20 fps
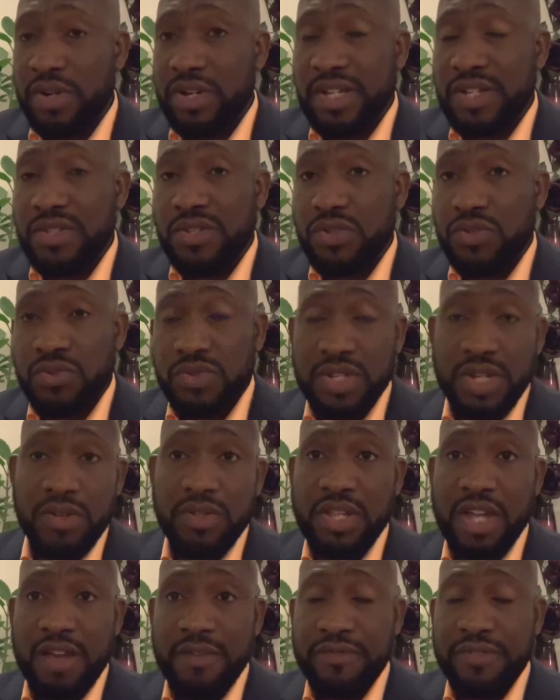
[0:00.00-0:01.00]
into
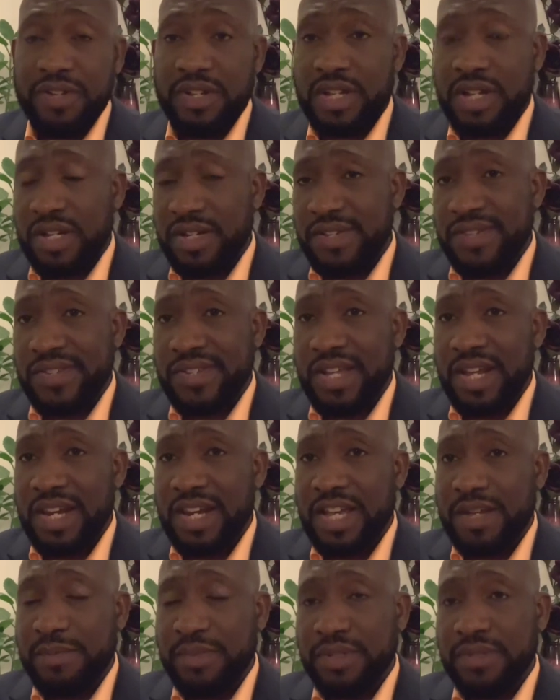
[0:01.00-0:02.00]
South Africa is
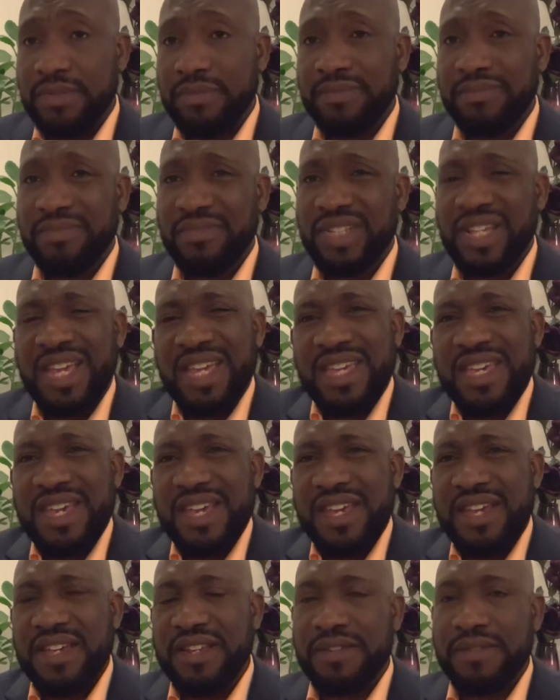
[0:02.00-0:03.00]
alarming.
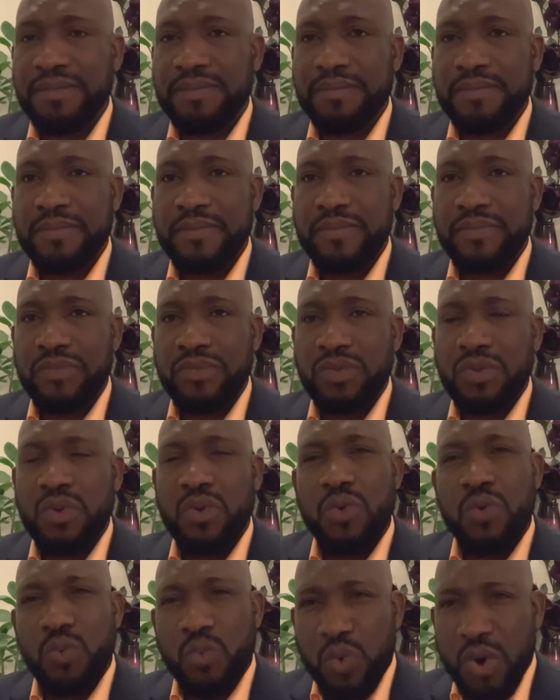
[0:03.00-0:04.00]
Again,
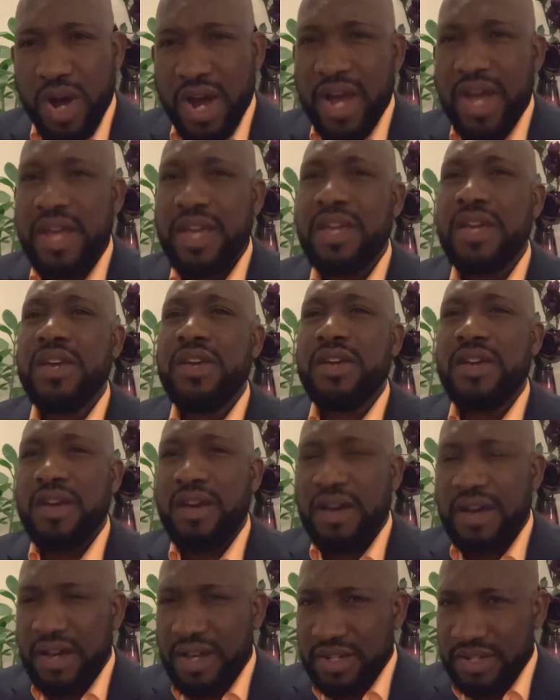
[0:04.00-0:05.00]
why
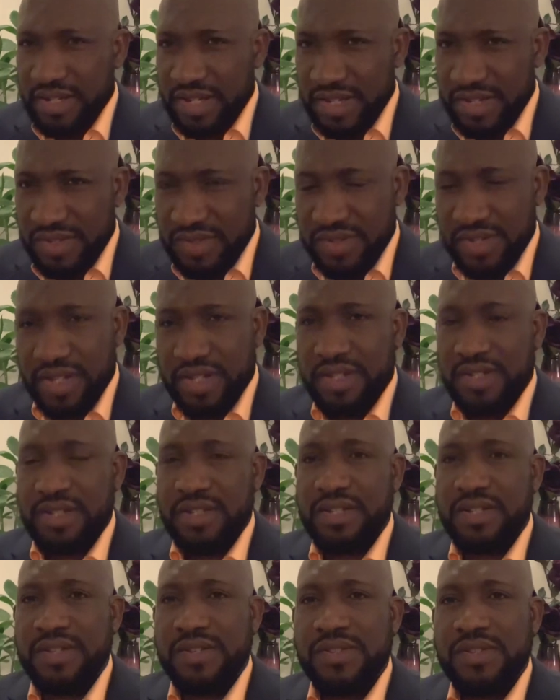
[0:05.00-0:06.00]
are they
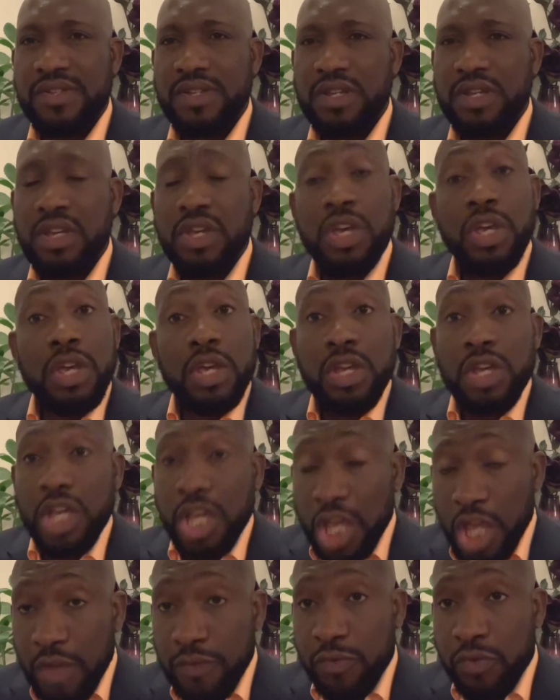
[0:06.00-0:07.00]
saying this?
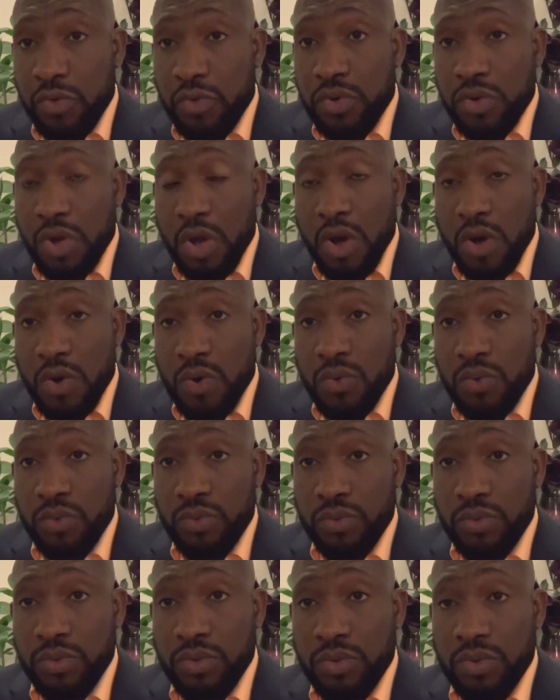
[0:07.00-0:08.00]
If you
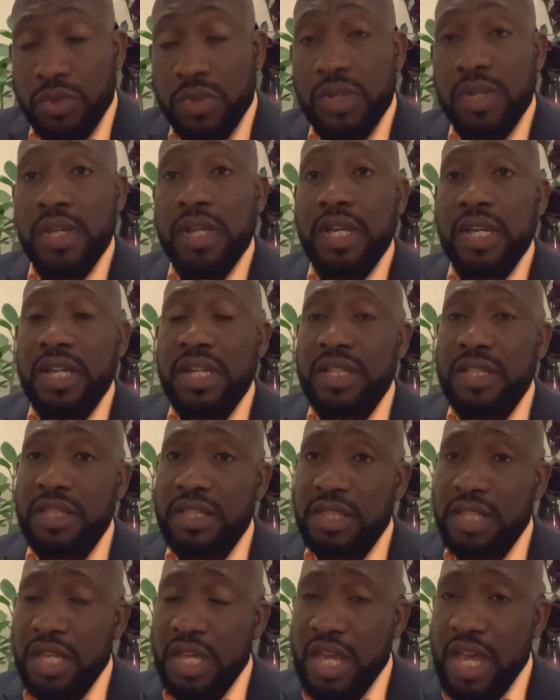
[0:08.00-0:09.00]
know
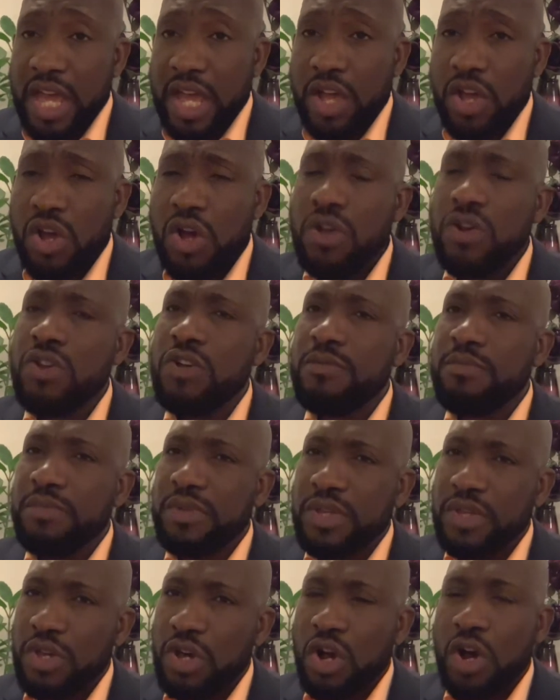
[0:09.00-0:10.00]
the
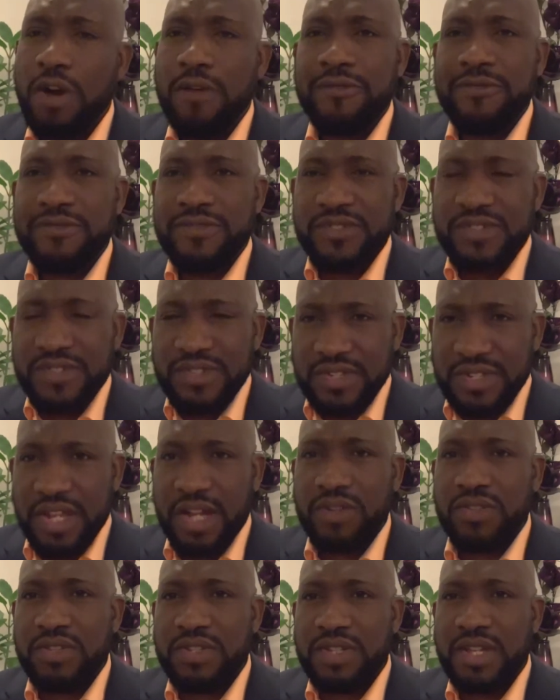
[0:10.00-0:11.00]
economy of
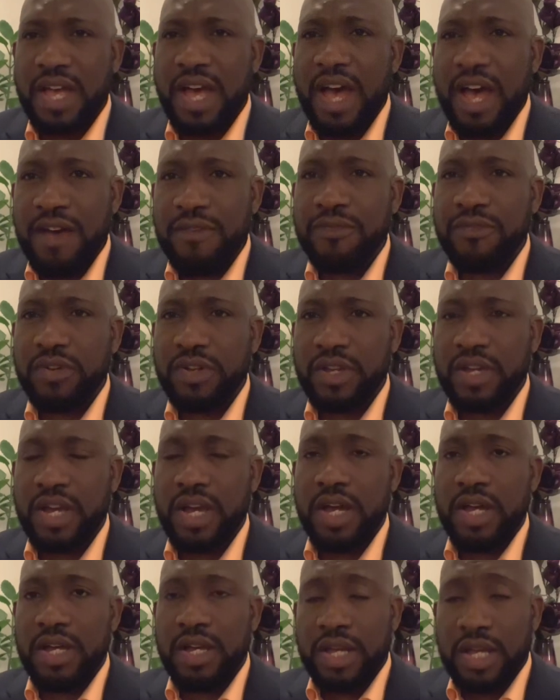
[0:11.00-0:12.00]
South
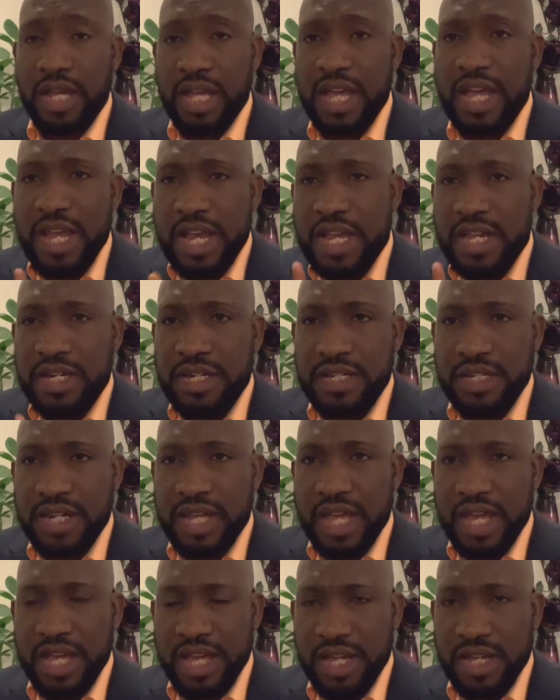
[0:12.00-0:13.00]
Africa in
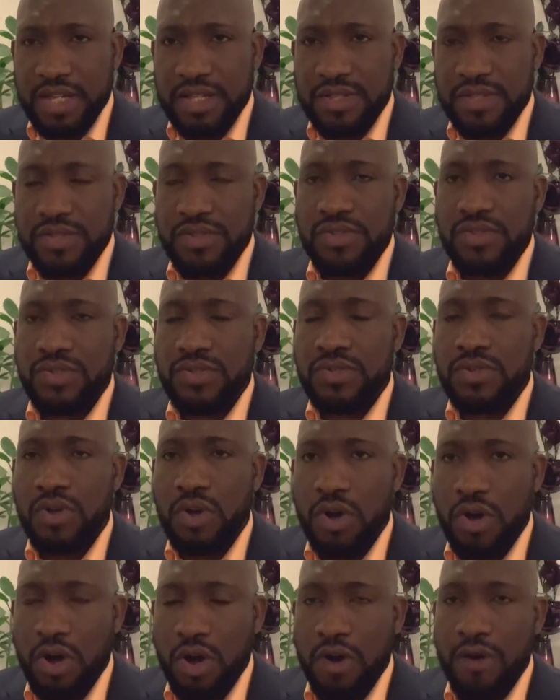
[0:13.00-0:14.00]
the hands
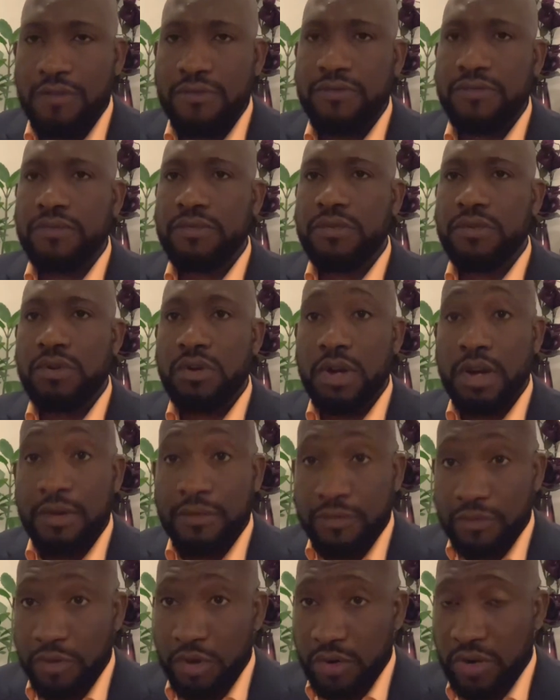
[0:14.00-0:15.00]
of
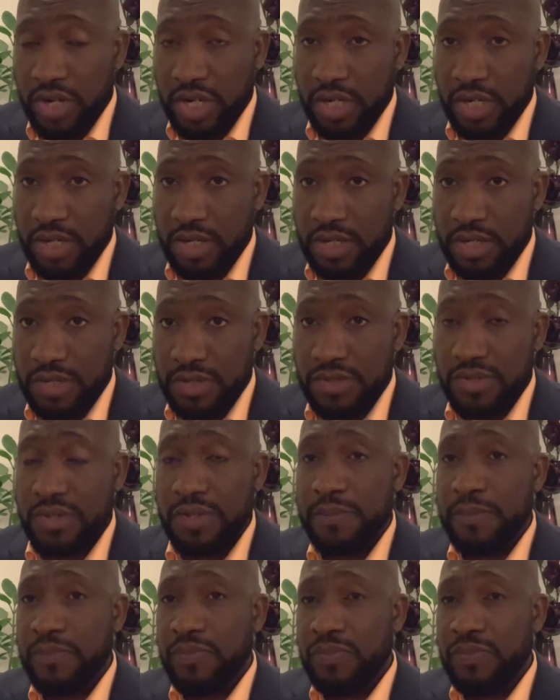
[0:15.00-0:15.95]
foreigners